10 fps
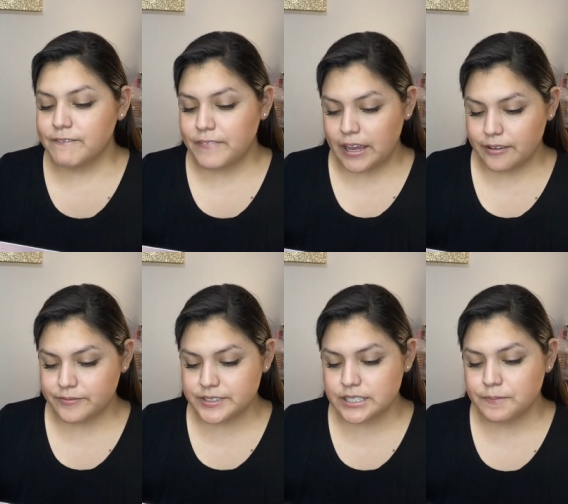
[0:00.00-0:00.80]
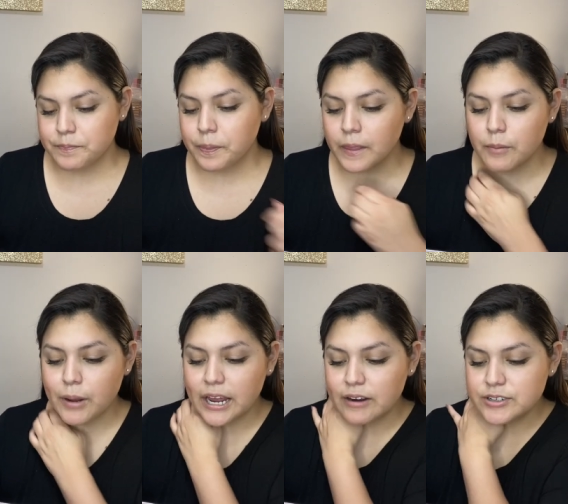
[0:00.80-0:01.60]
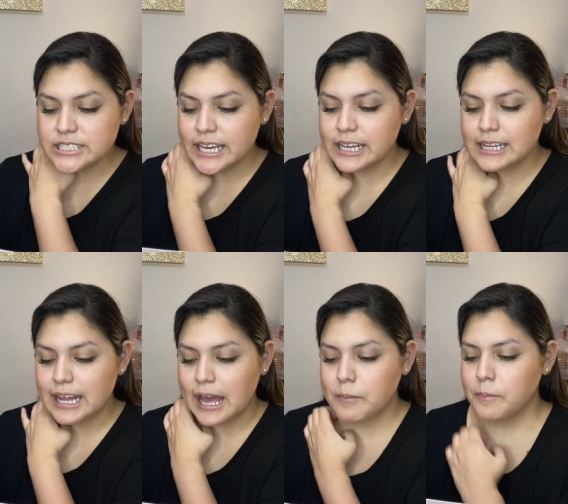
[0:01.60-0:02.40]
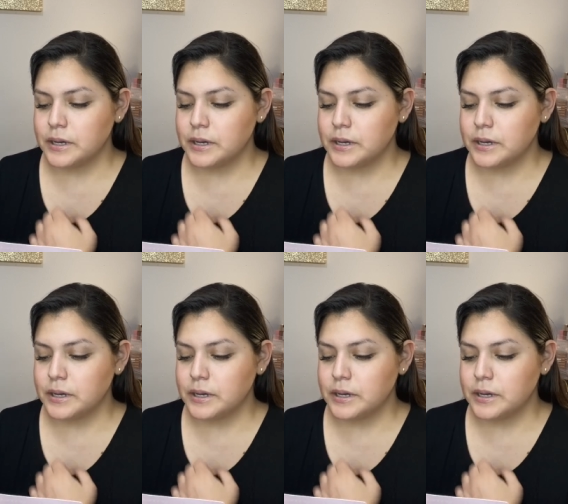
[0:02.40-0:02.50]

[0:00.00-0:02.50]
faves. My Everyday Glam